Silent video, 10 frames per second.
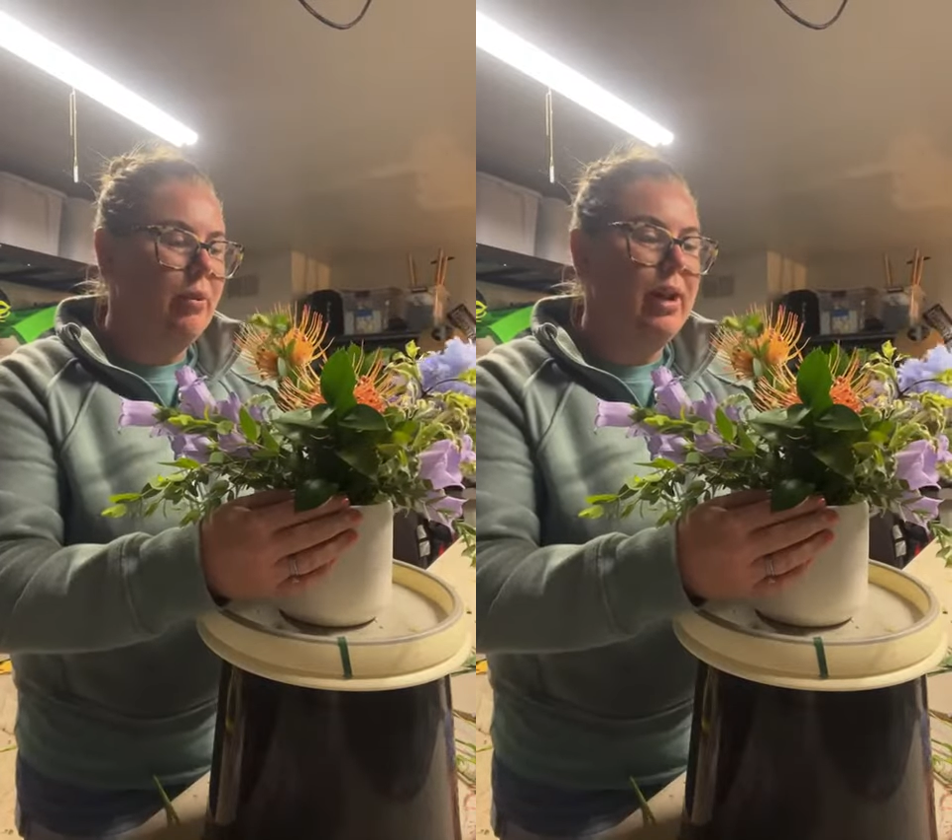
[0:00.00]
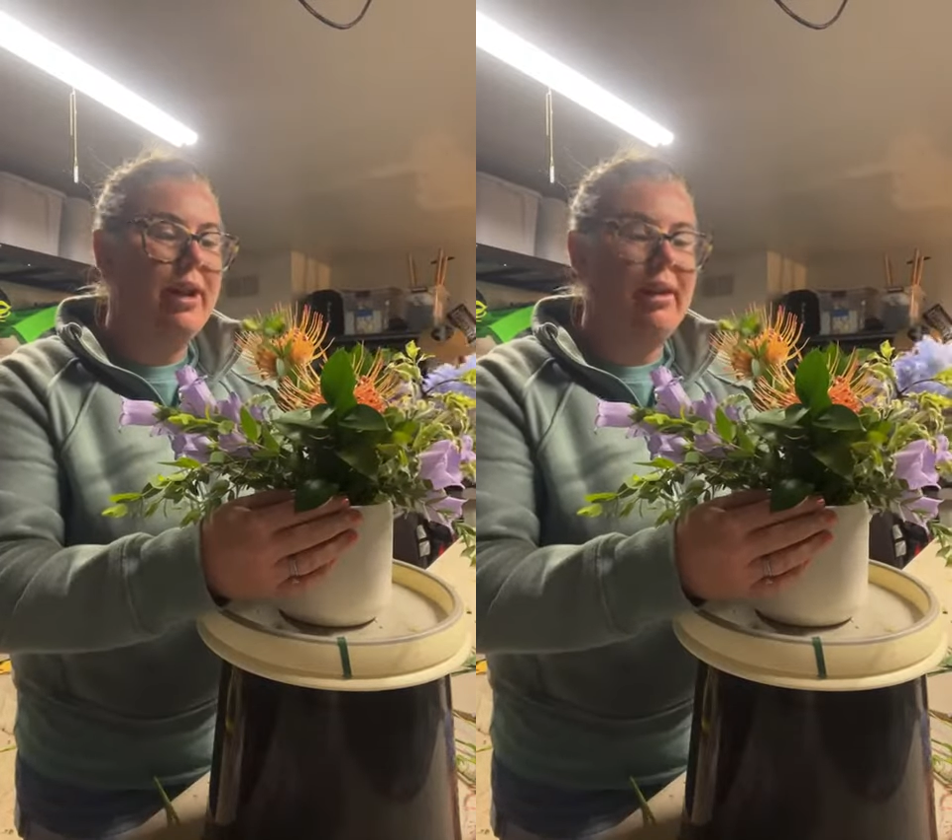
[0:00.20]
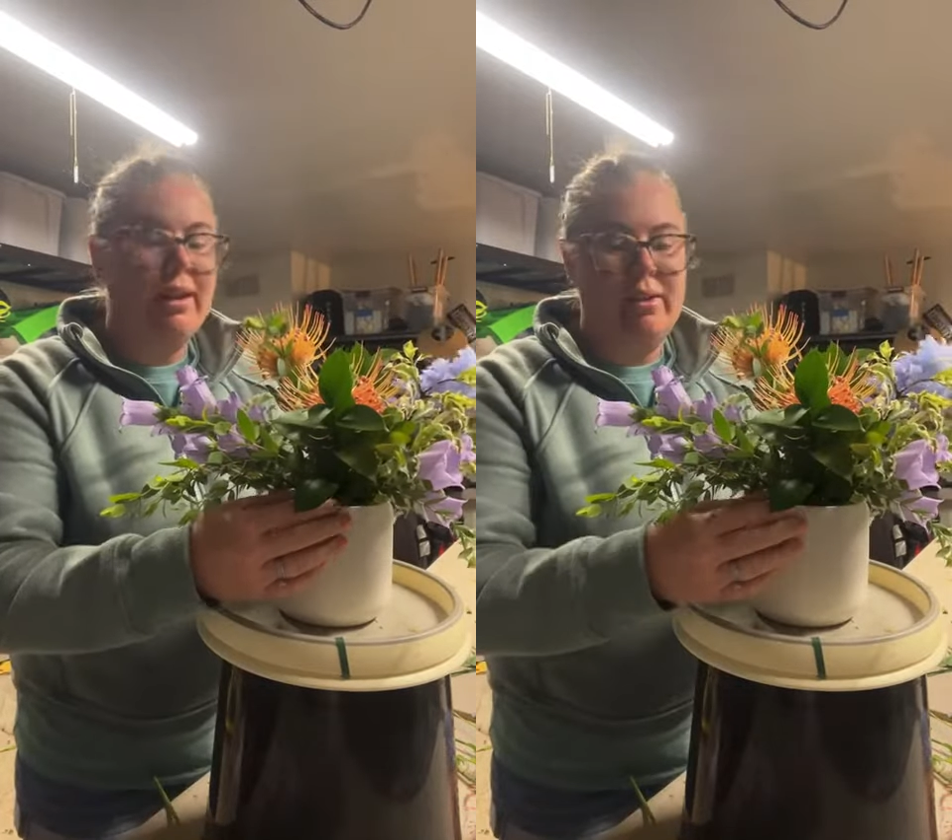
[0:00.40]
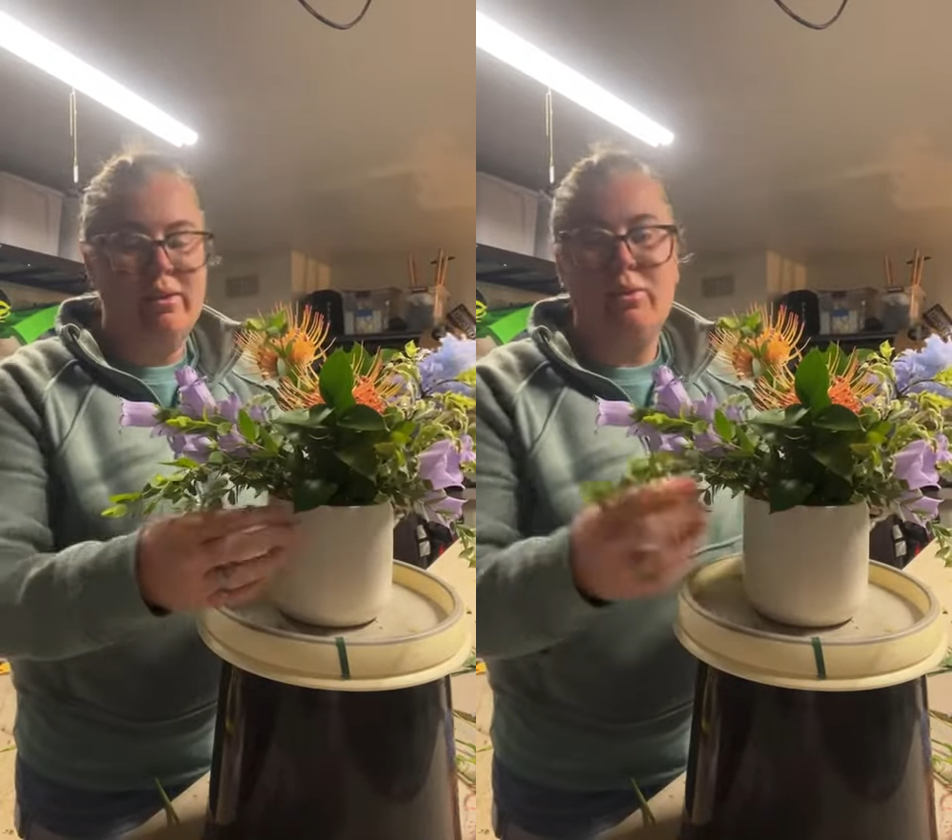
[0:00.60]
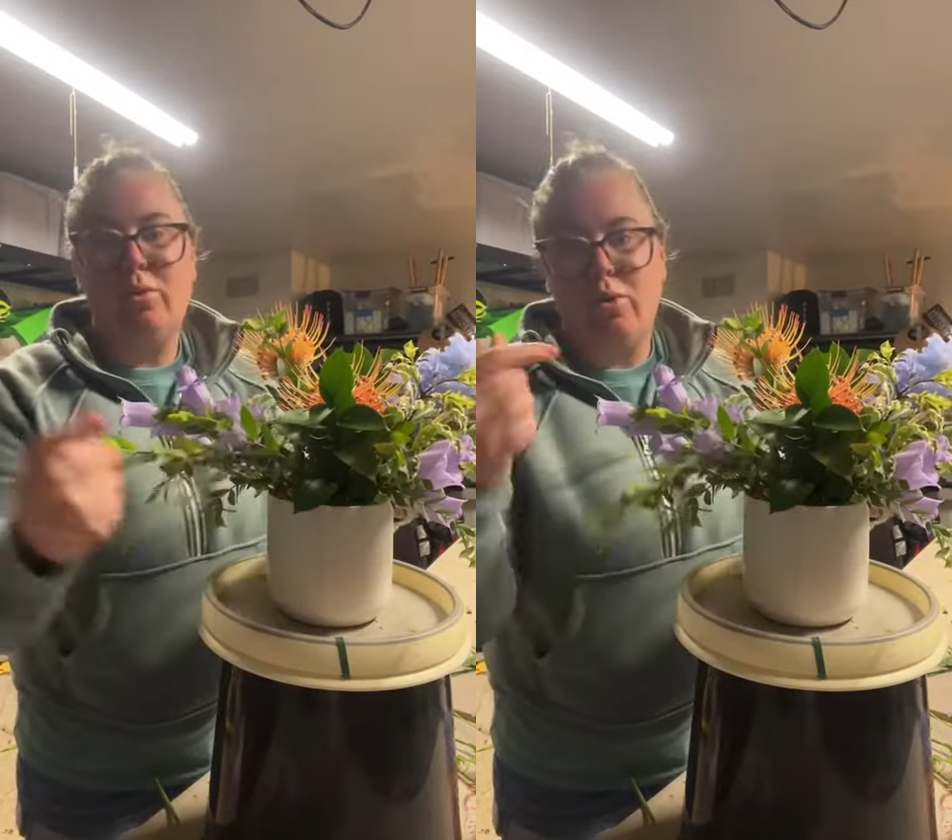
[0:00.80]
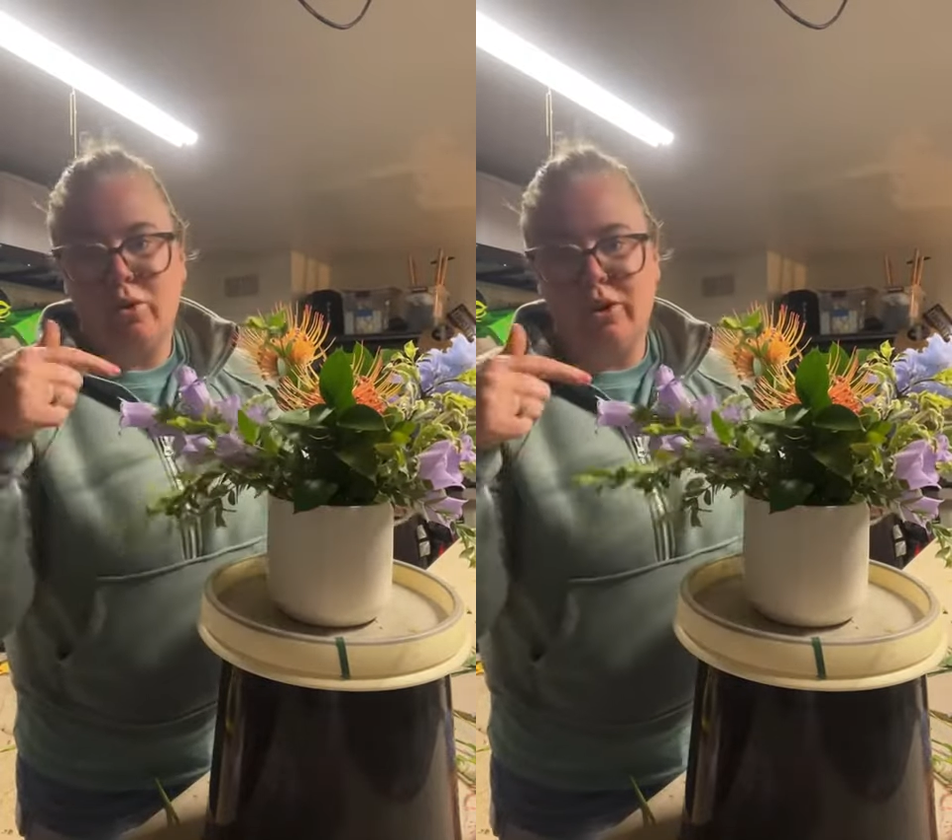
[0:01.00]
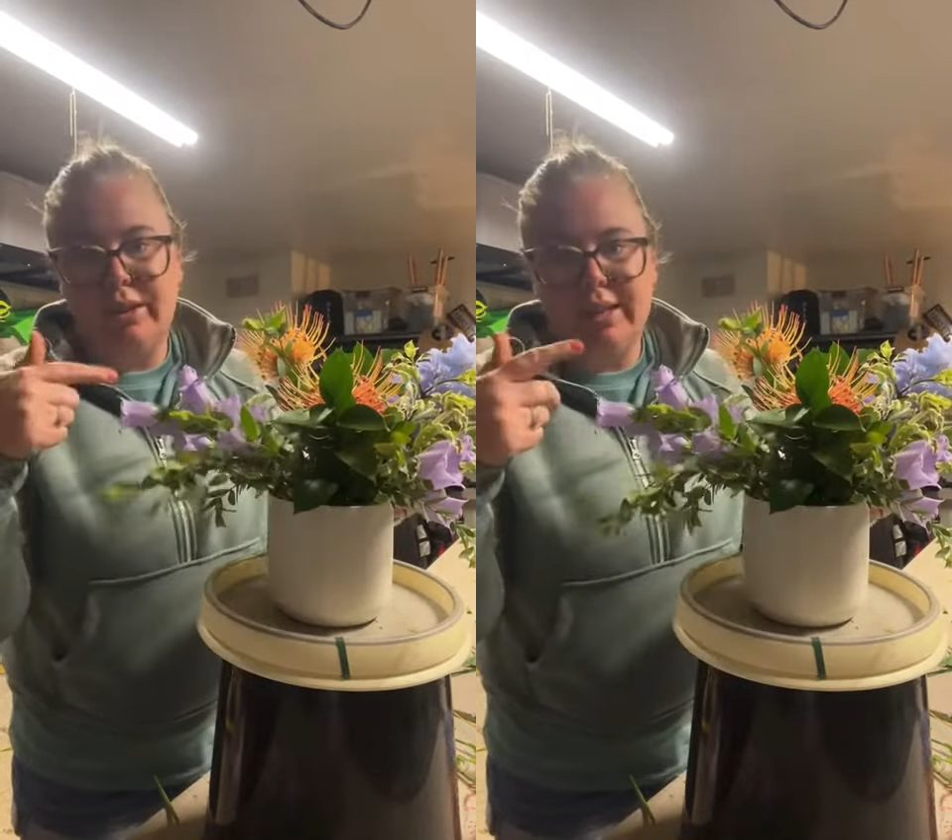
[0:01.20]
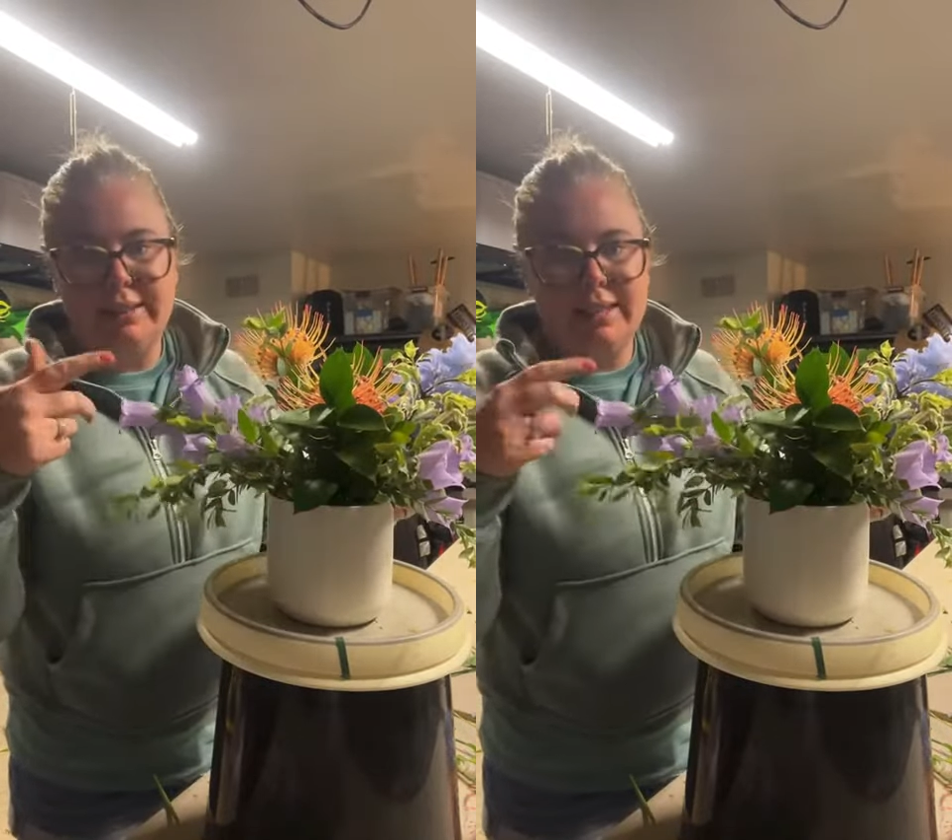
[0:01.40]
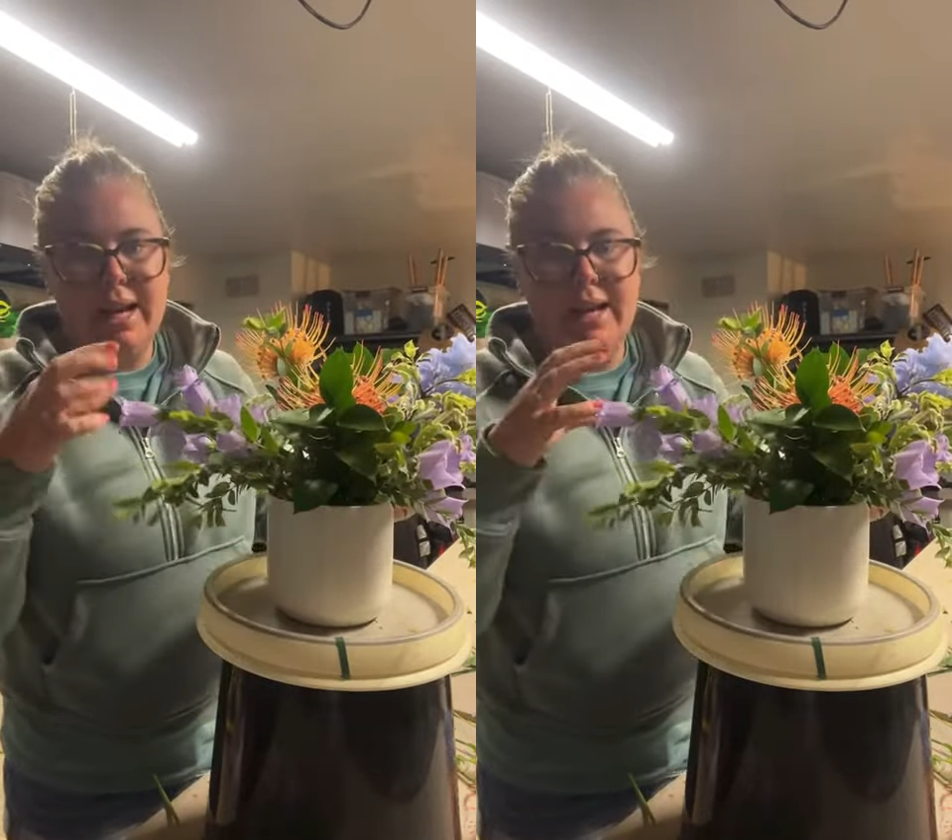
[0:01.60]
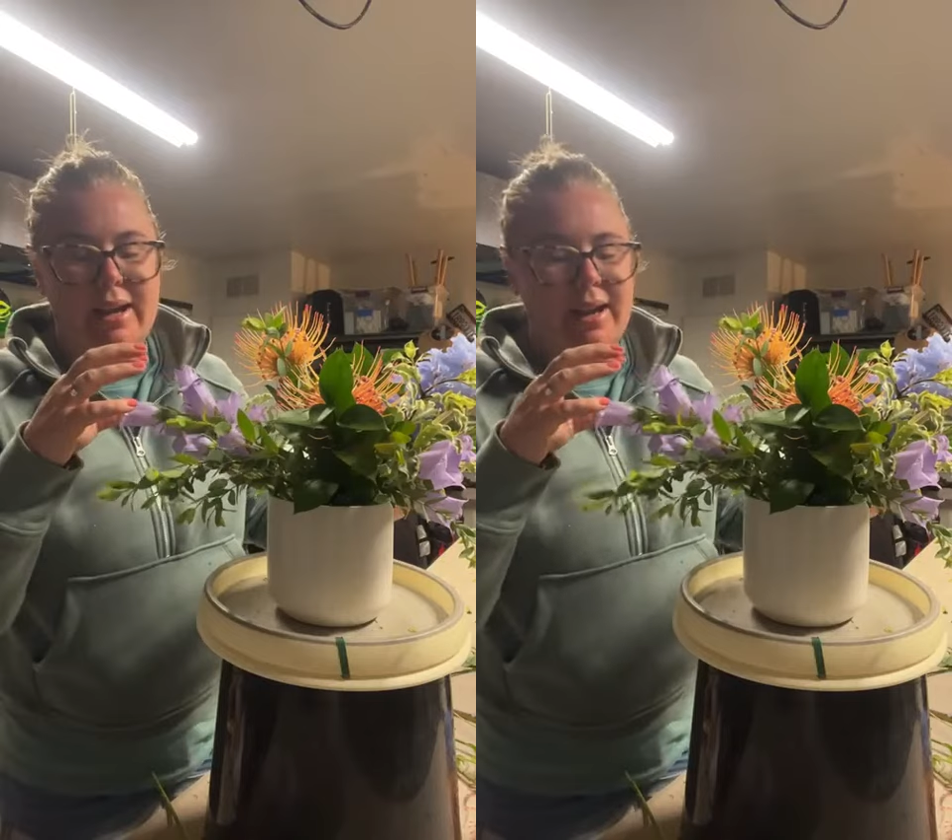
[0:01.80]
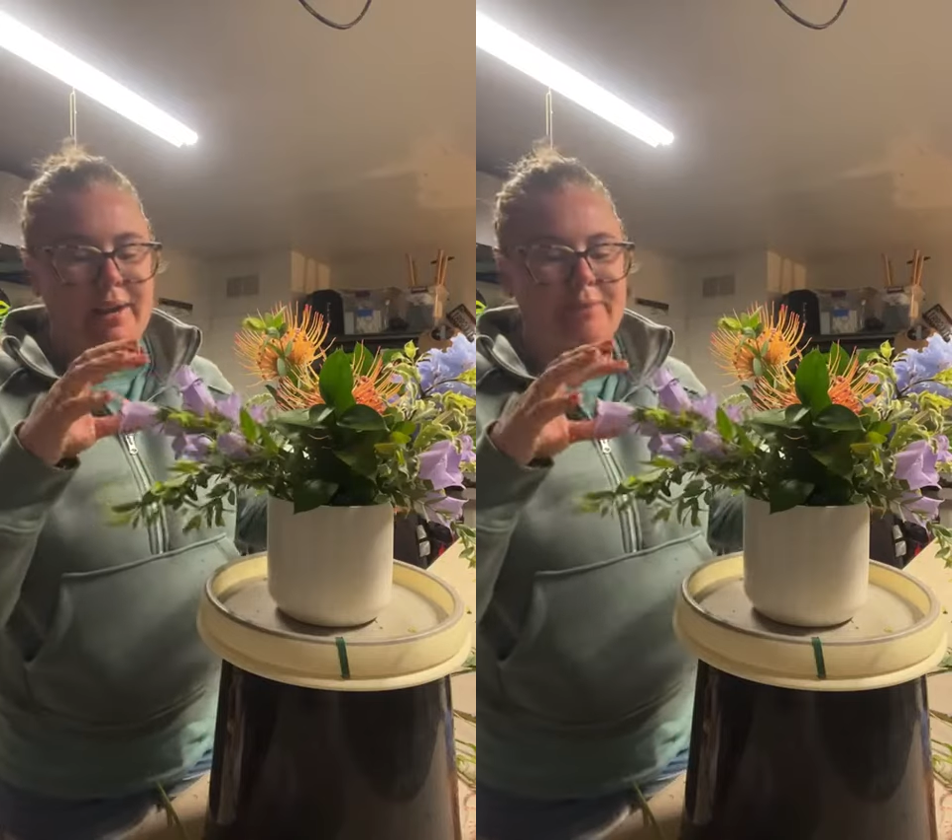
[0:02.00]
when I ordered these, I